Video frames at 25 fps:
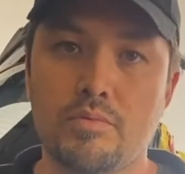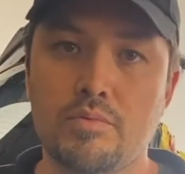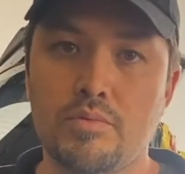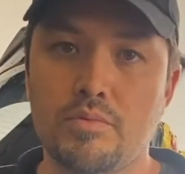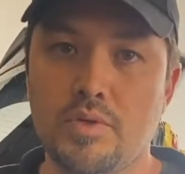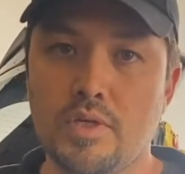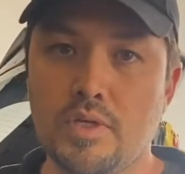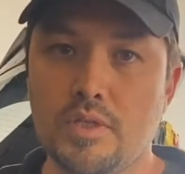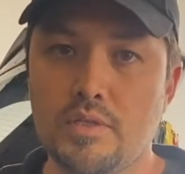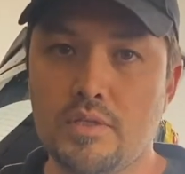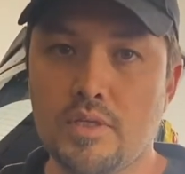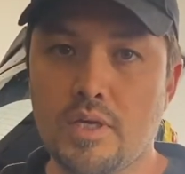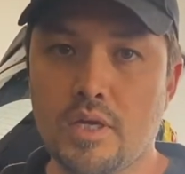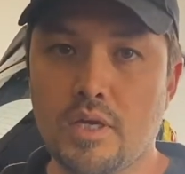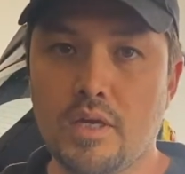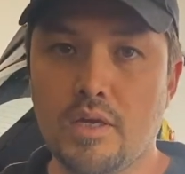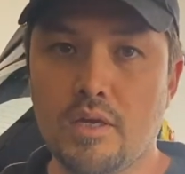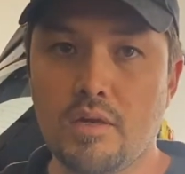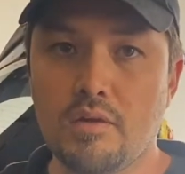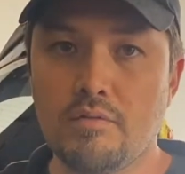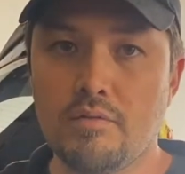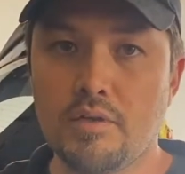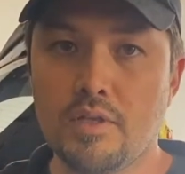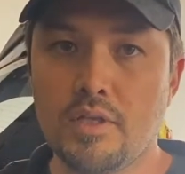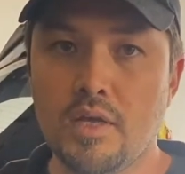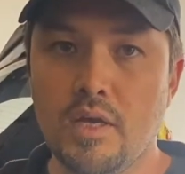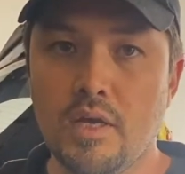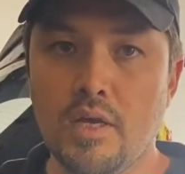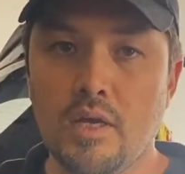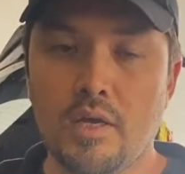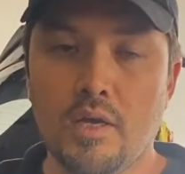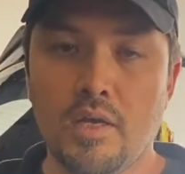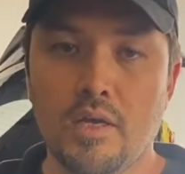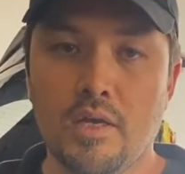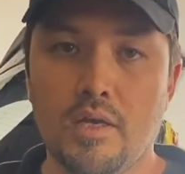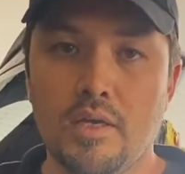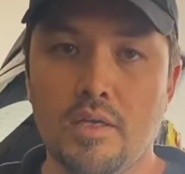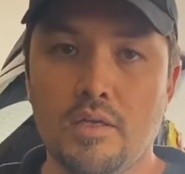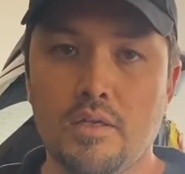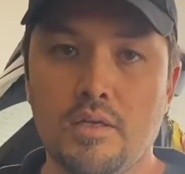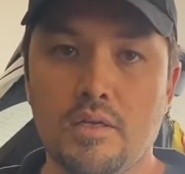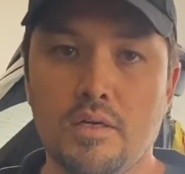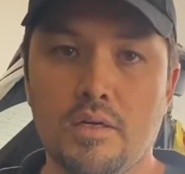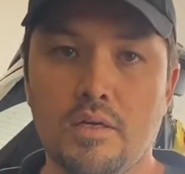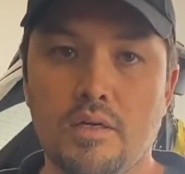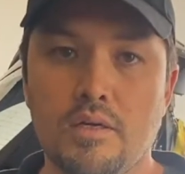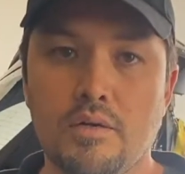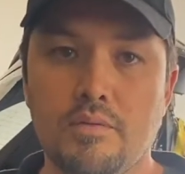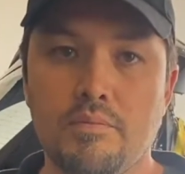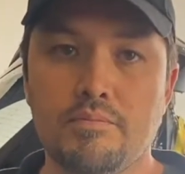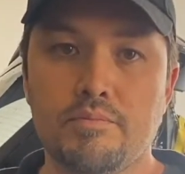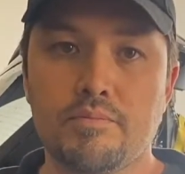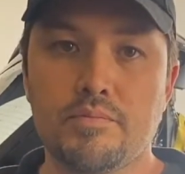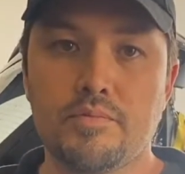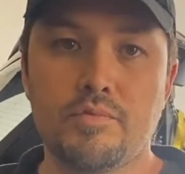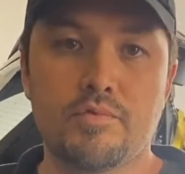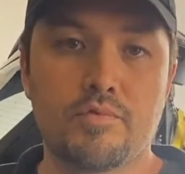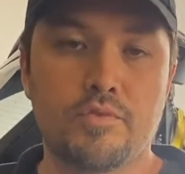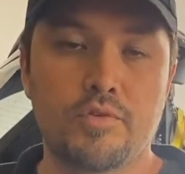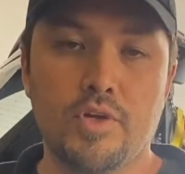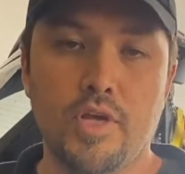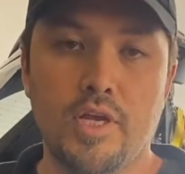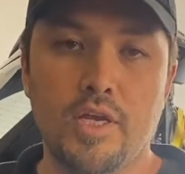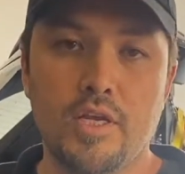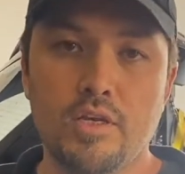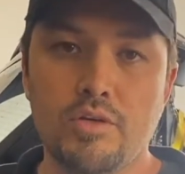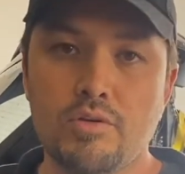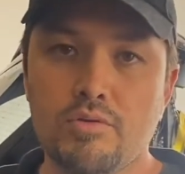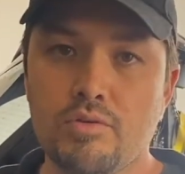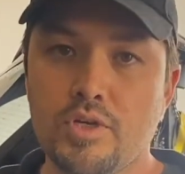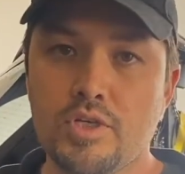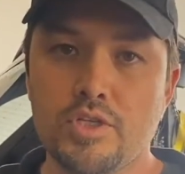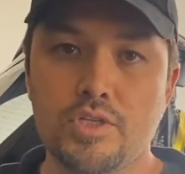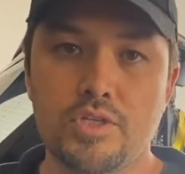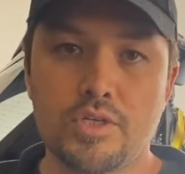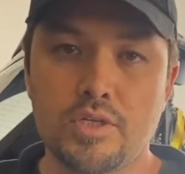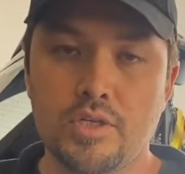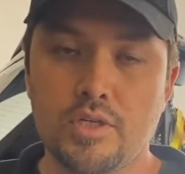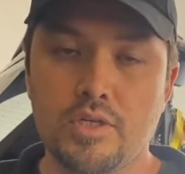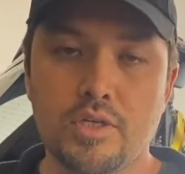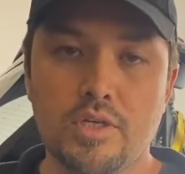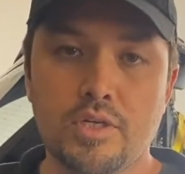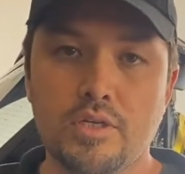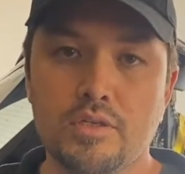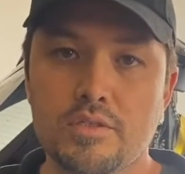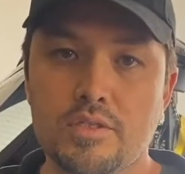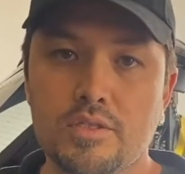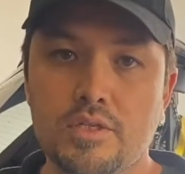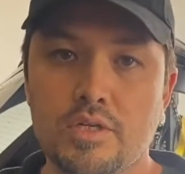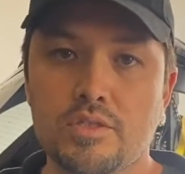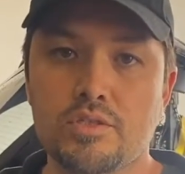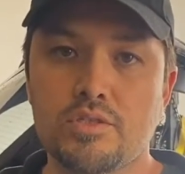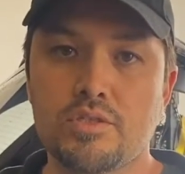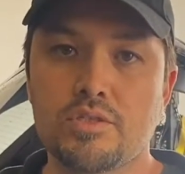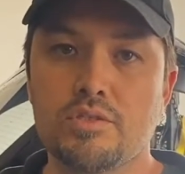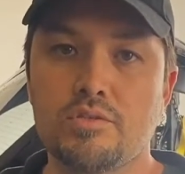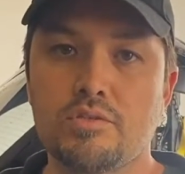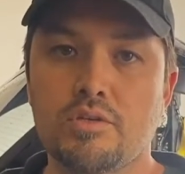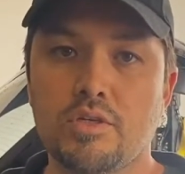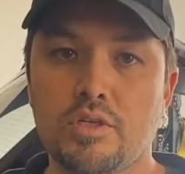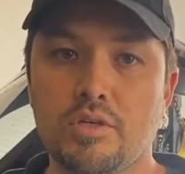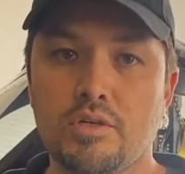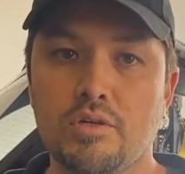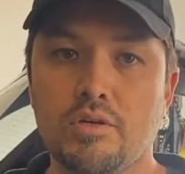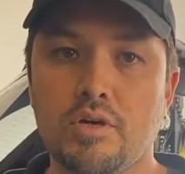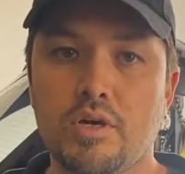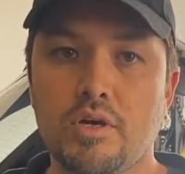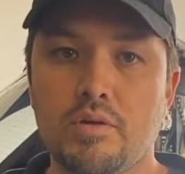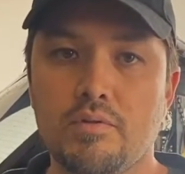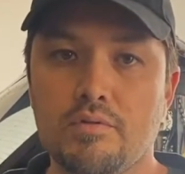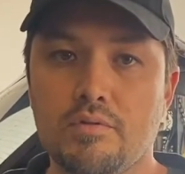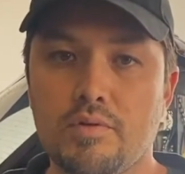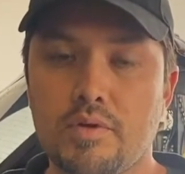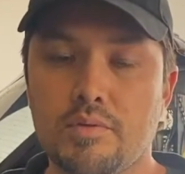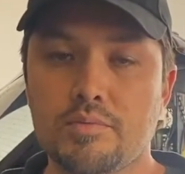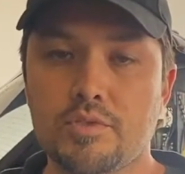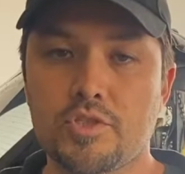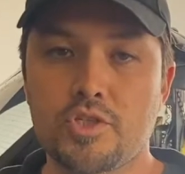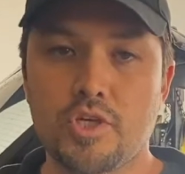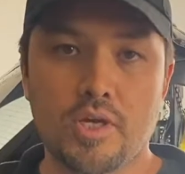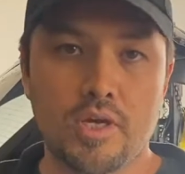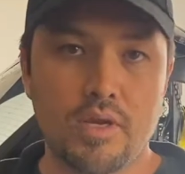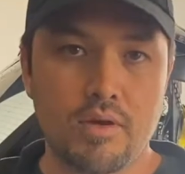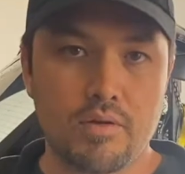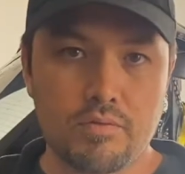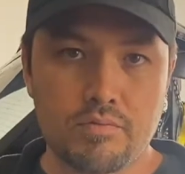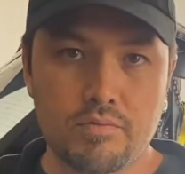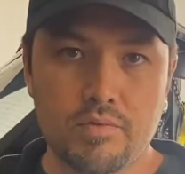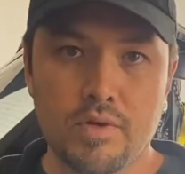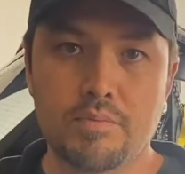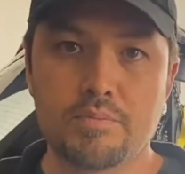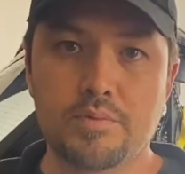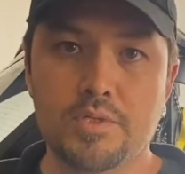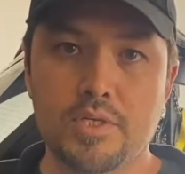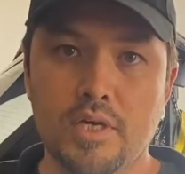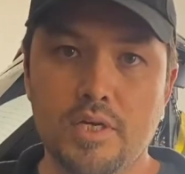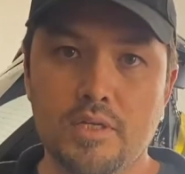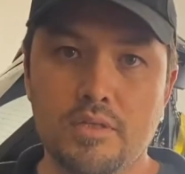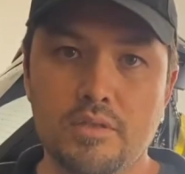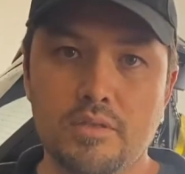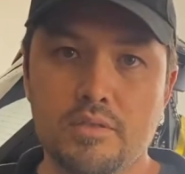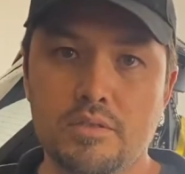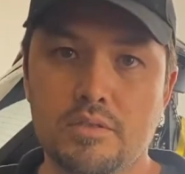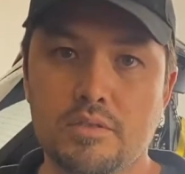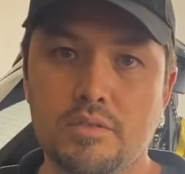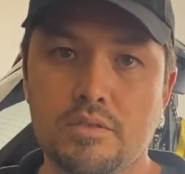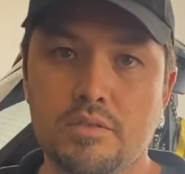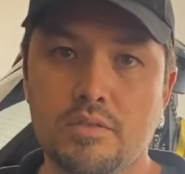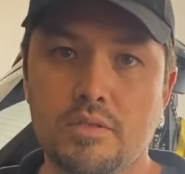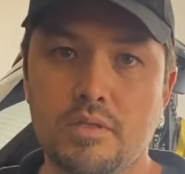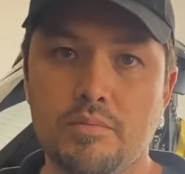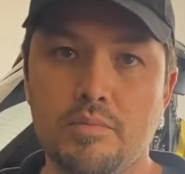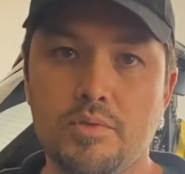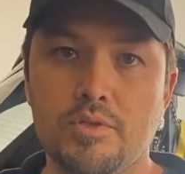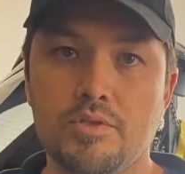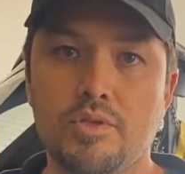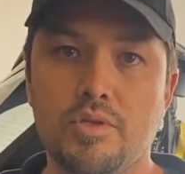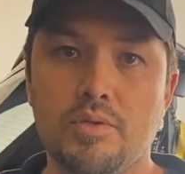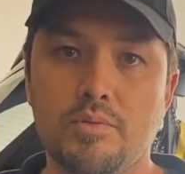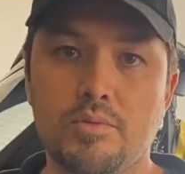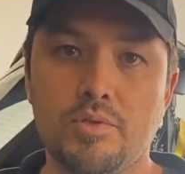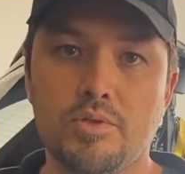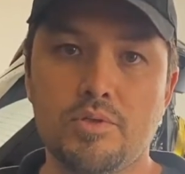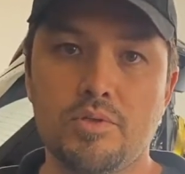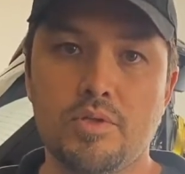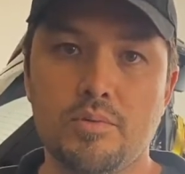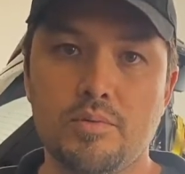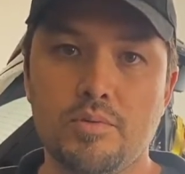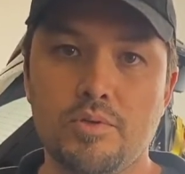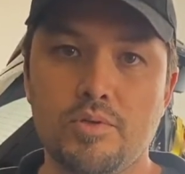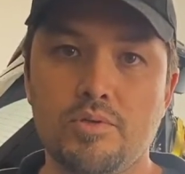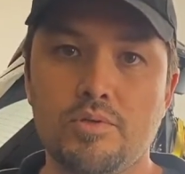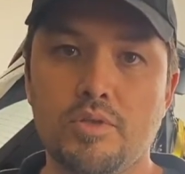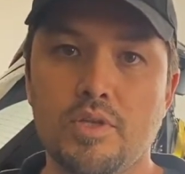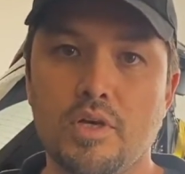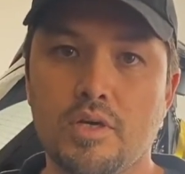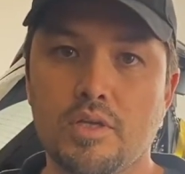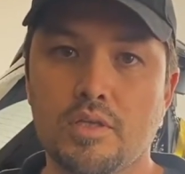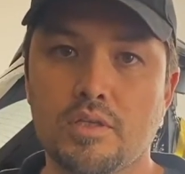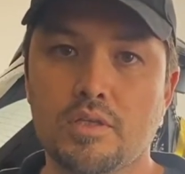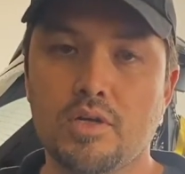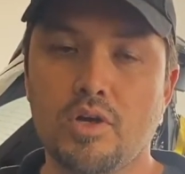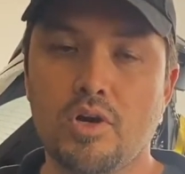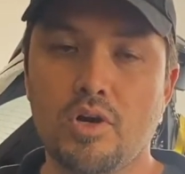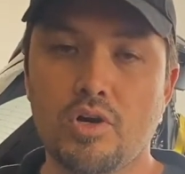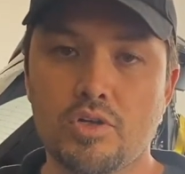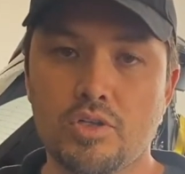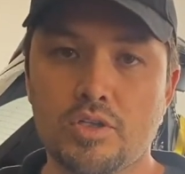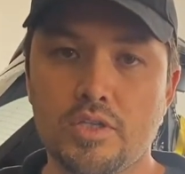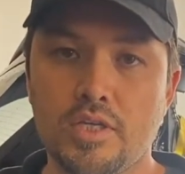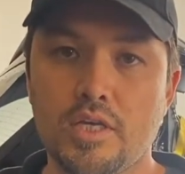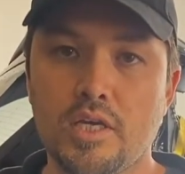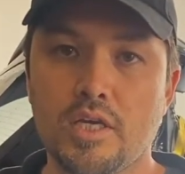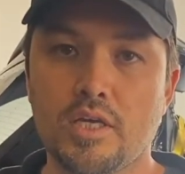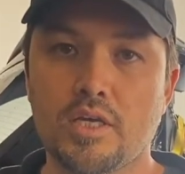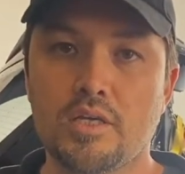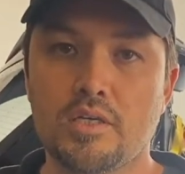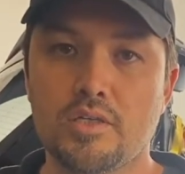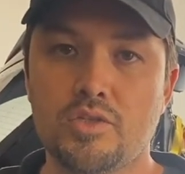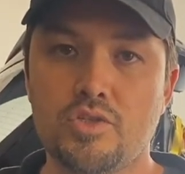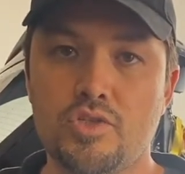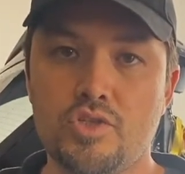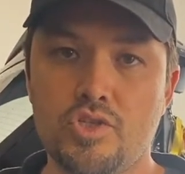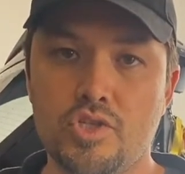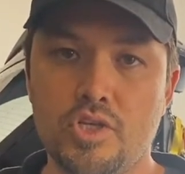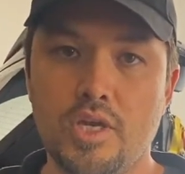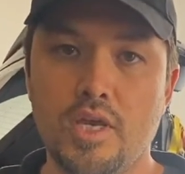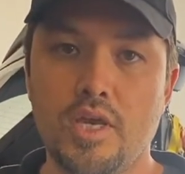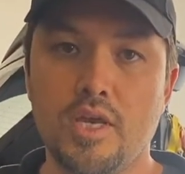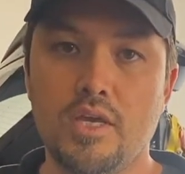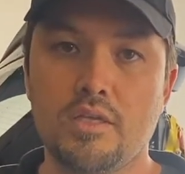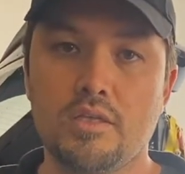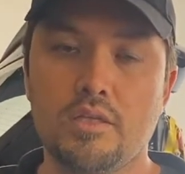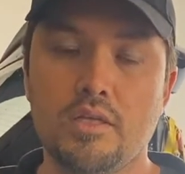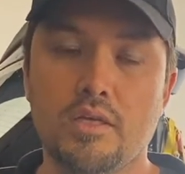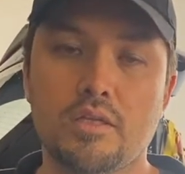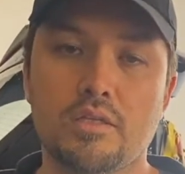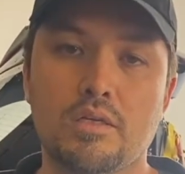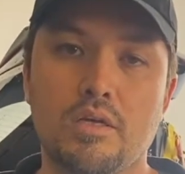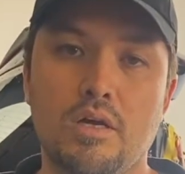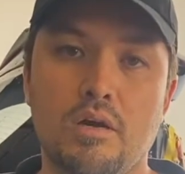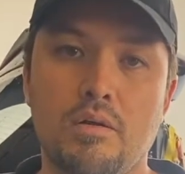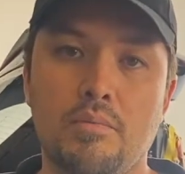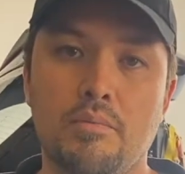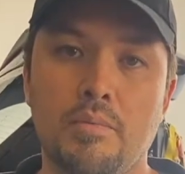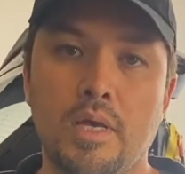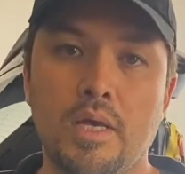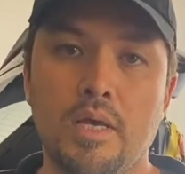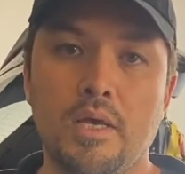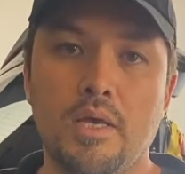We can take care of it. And for any question, any concern, just you can go out, check out our website. It's www.cartechga.com.